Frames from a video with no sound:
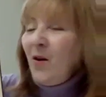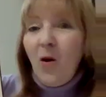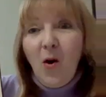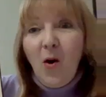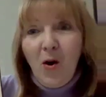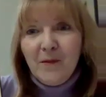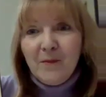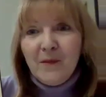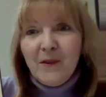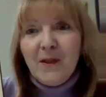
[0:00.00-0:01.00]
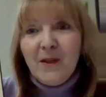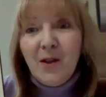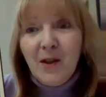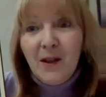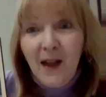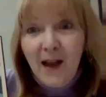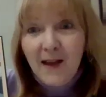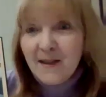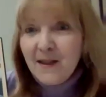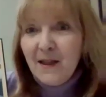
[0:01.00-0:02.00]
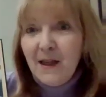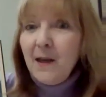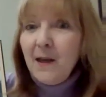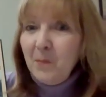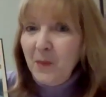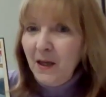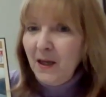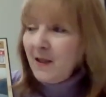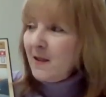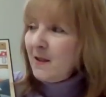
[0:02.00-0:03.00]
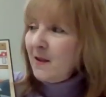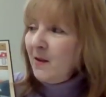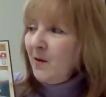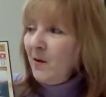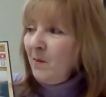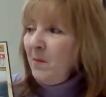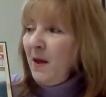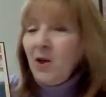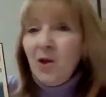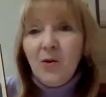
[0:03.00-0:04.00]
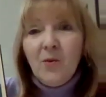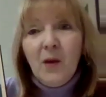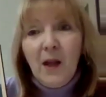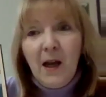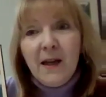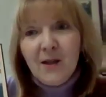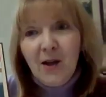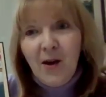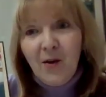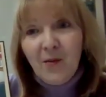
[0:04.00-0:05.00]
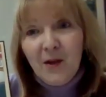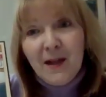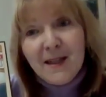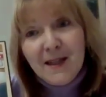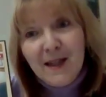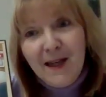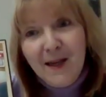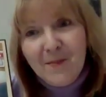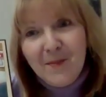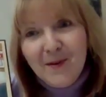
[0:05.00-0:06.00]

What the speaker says: Or, Colette, in peace, may you lie down and sleep.